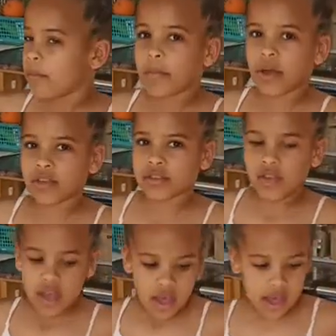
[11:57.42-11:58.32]
but
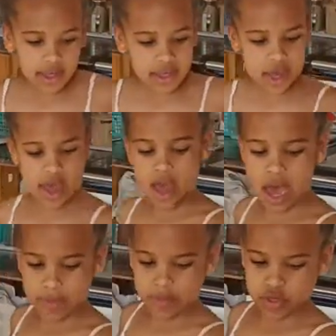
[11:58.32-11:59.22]
I'm
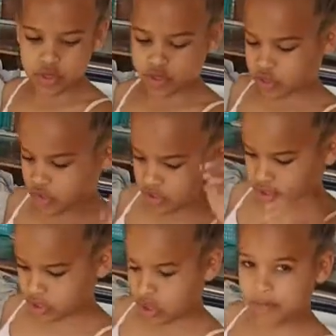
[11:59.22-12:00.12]
just going
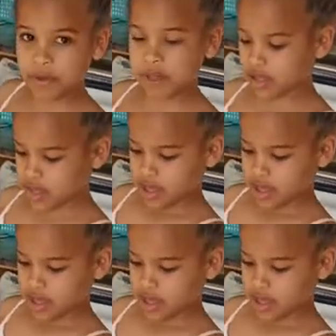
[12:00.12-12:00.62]
to cover